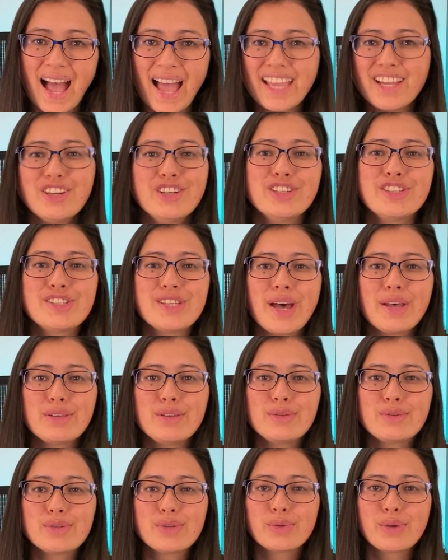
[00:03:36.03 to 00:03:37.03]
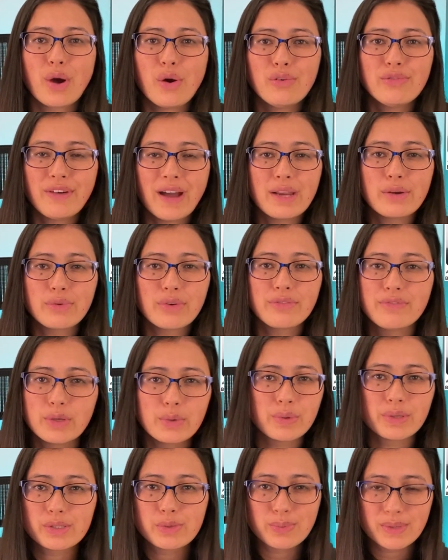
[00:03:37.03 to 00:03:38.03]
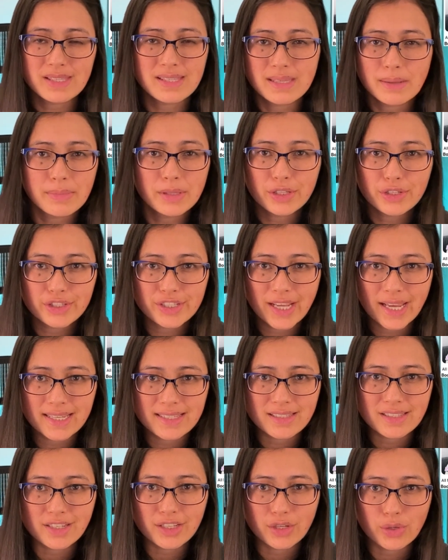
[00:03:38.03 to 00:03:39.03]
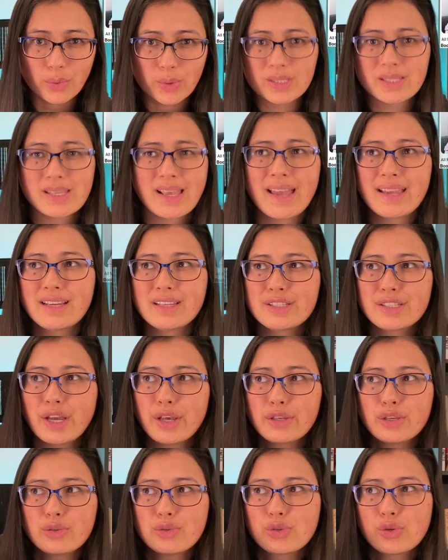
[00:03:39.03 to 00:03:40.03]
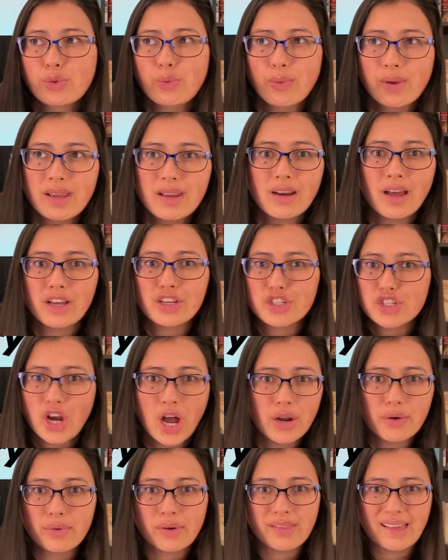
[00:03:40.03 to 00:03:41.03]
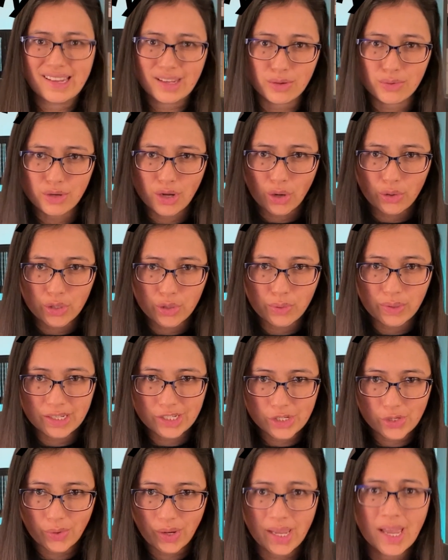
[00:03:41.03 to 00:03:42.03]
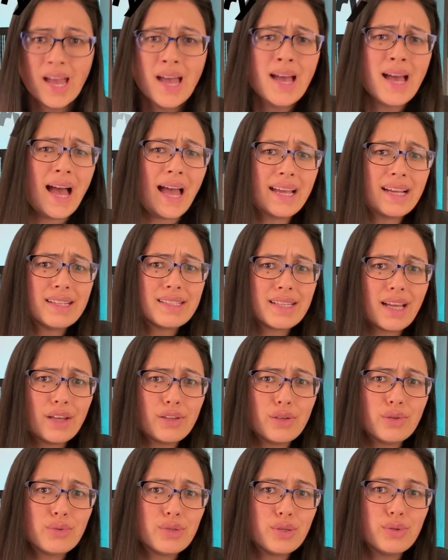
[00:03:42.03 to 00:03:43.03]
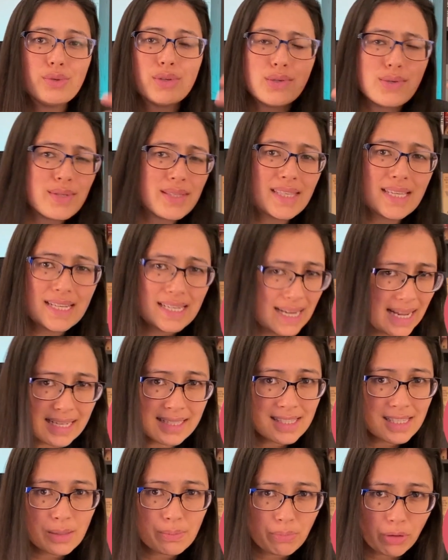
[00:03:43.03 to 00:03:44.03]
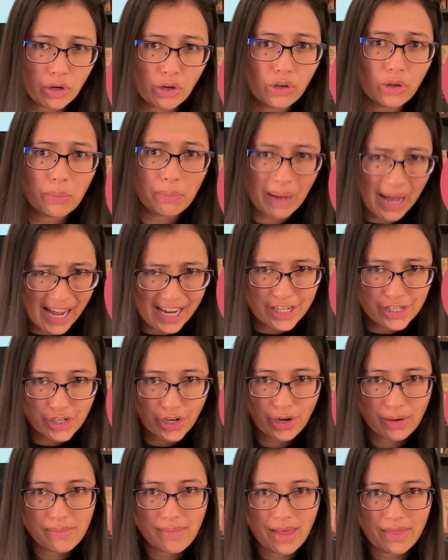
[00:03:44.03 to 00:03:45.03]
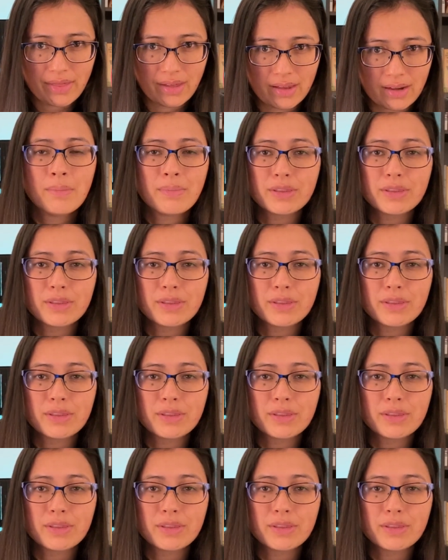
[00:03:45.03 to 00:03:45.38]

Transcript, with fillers: I could tell you to go find reviewers with similar taste to yours. I could tell you to read a genre that you know you enjoy. I could tell you to use the Nancy Pearl pie chart method.